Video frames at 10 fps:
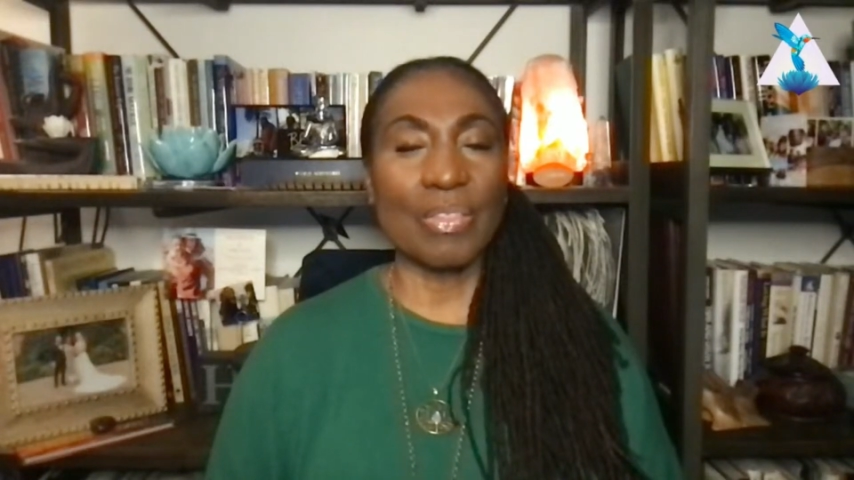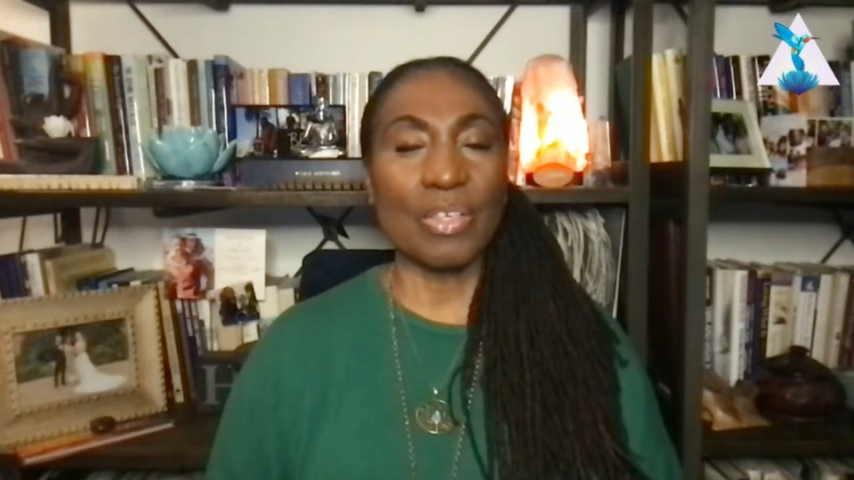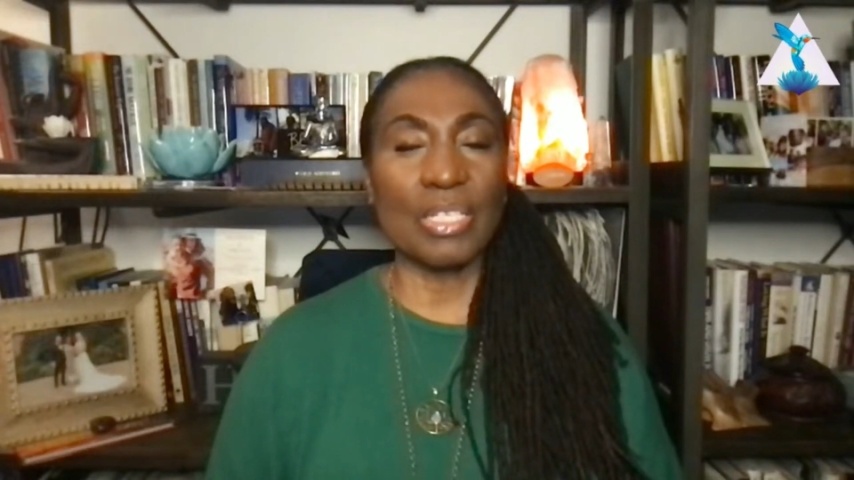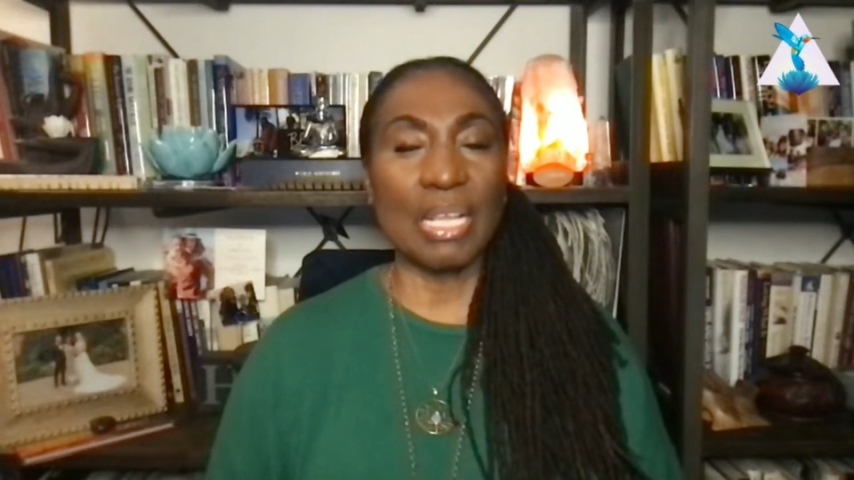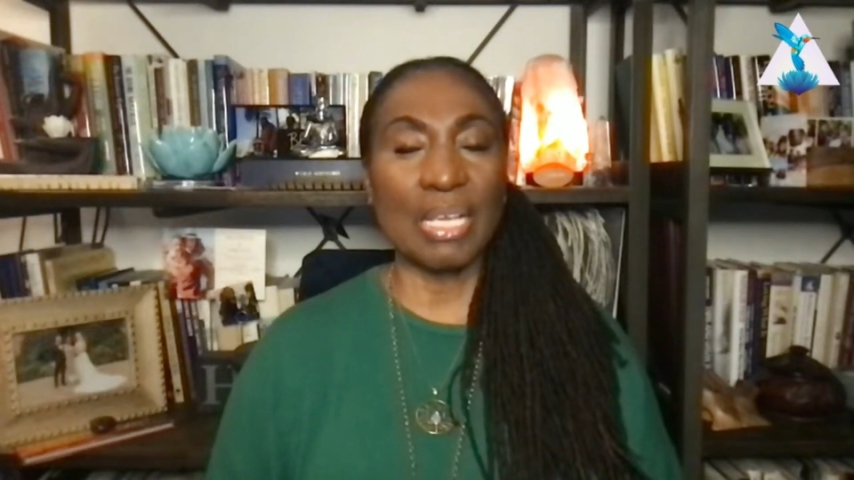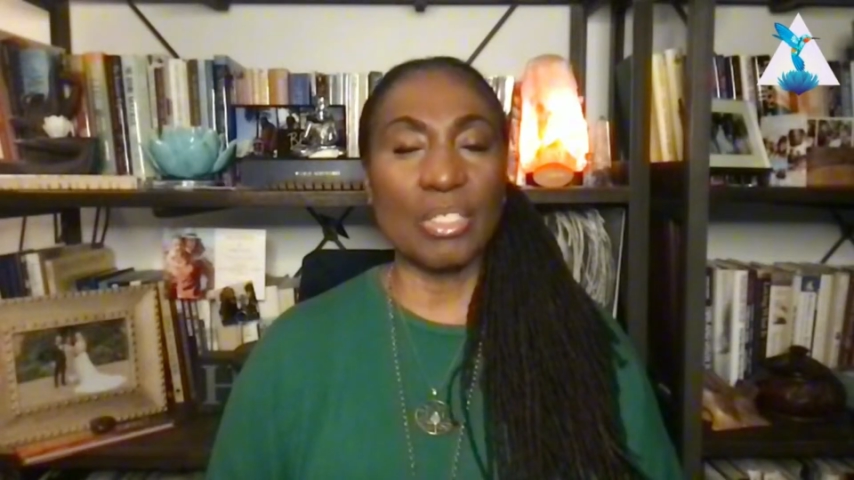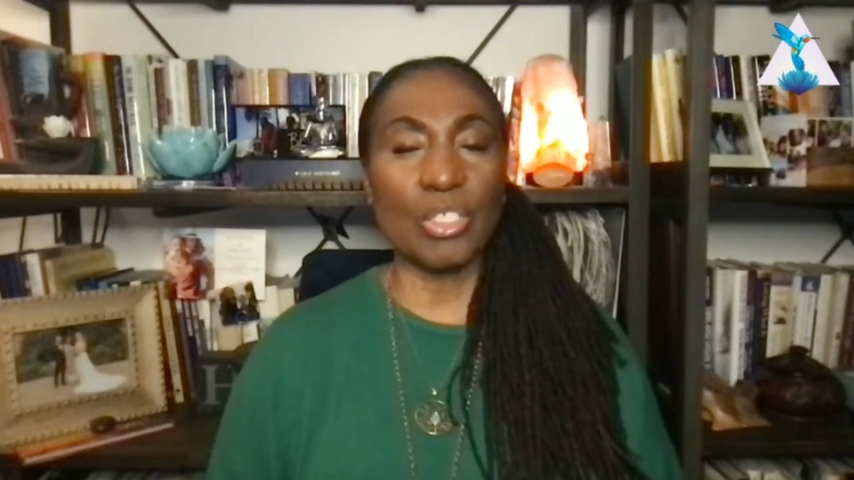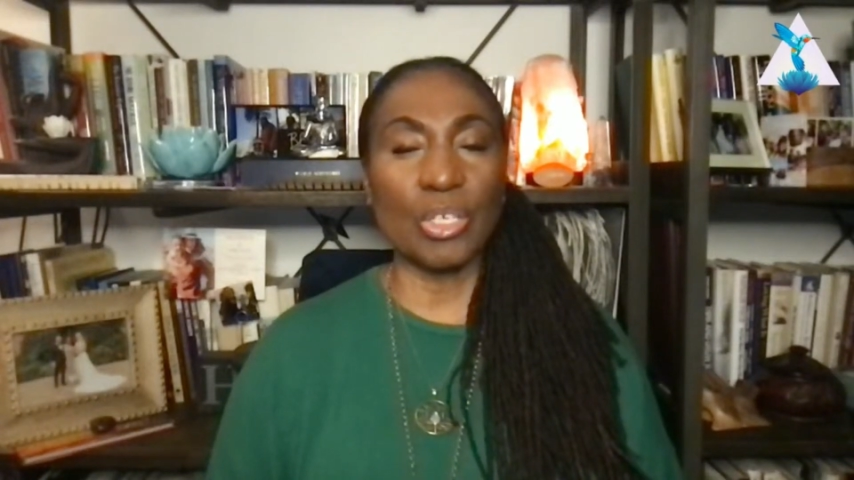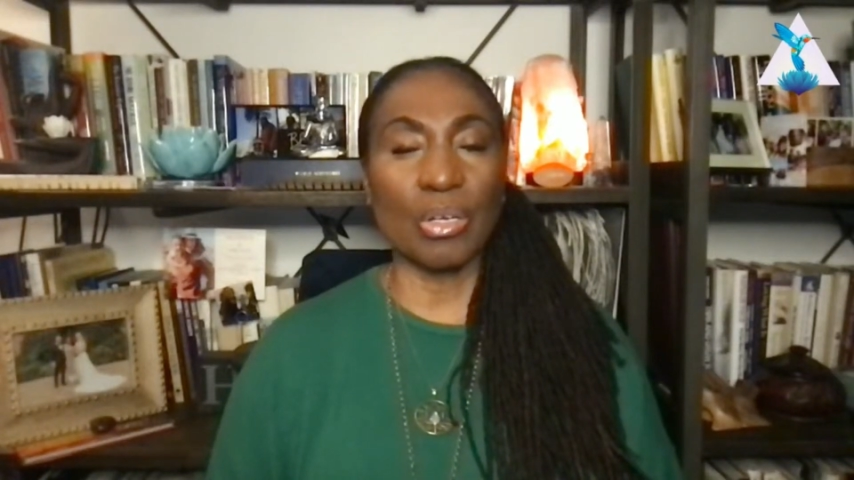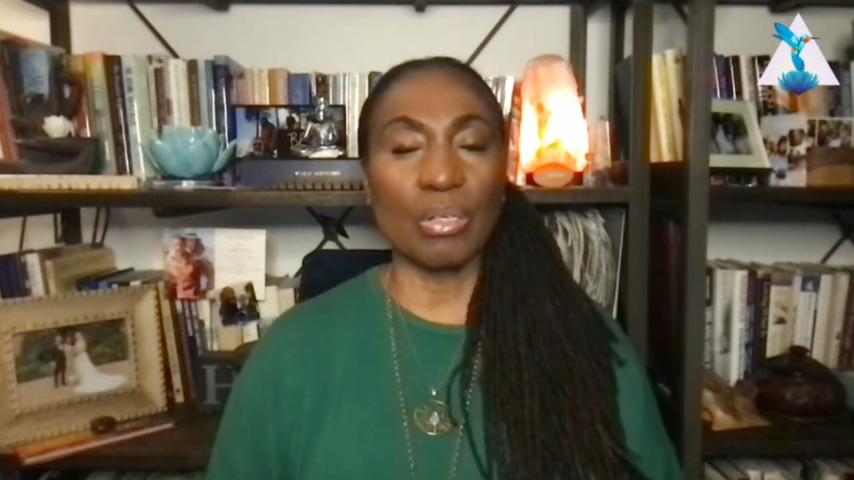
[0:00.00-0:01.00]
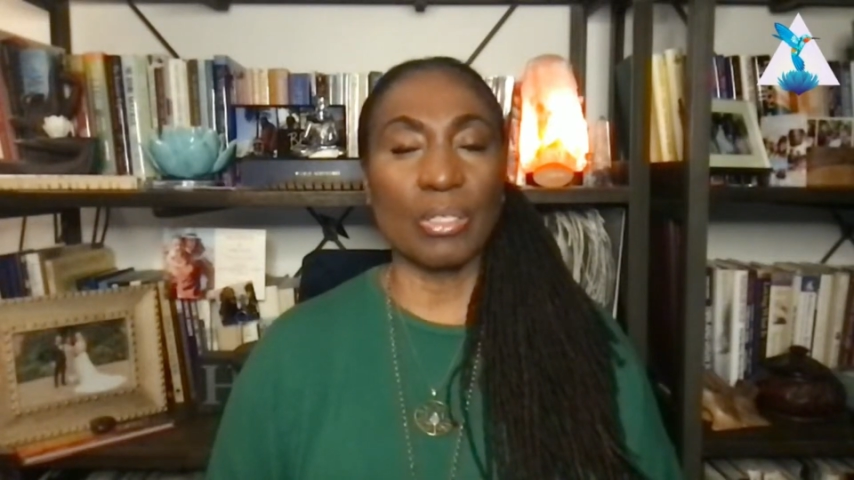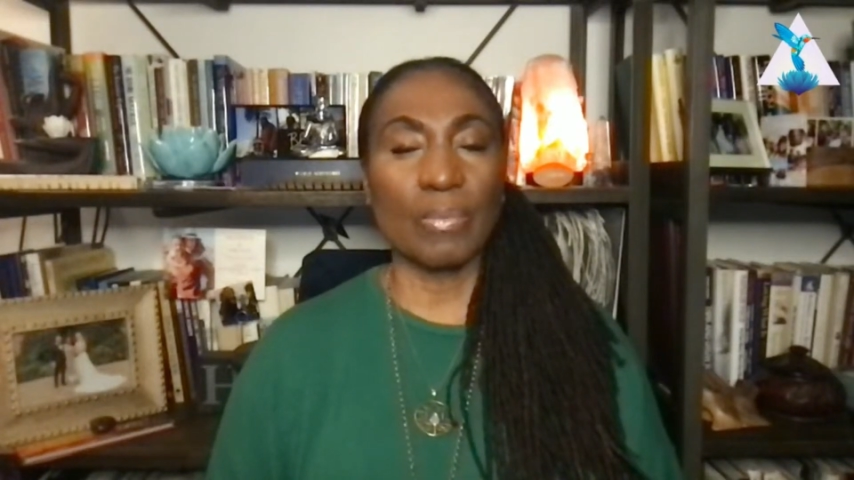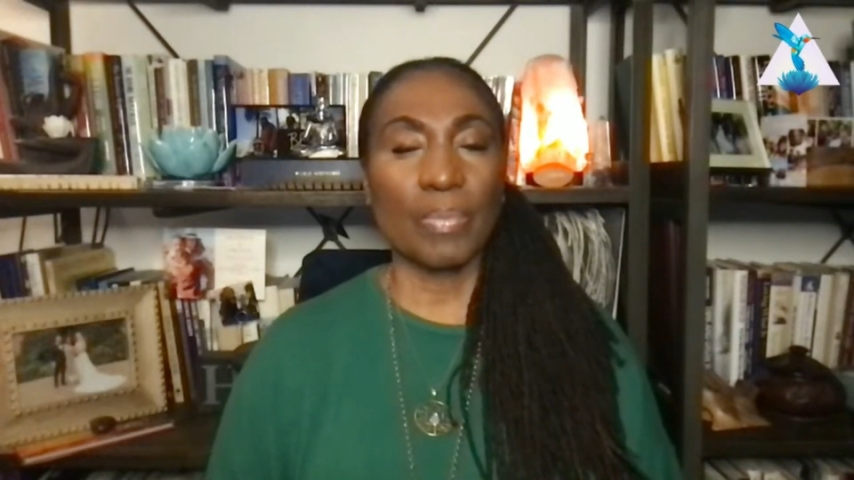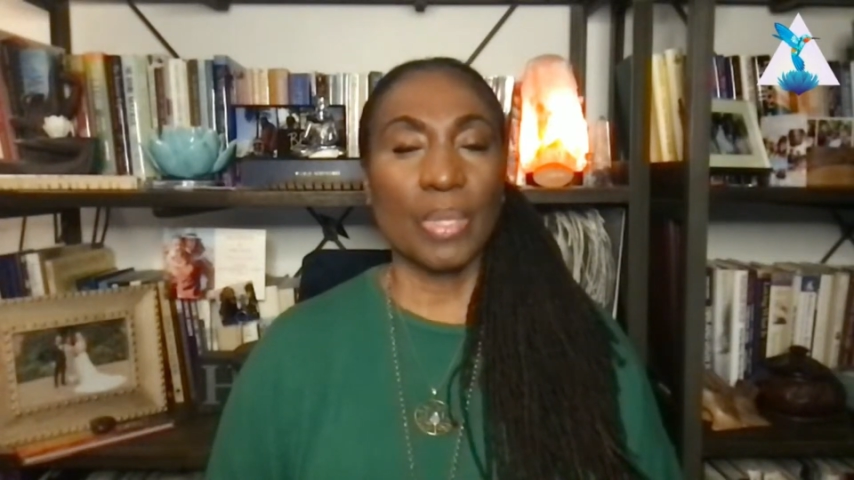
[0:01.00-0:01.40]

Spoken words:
the nature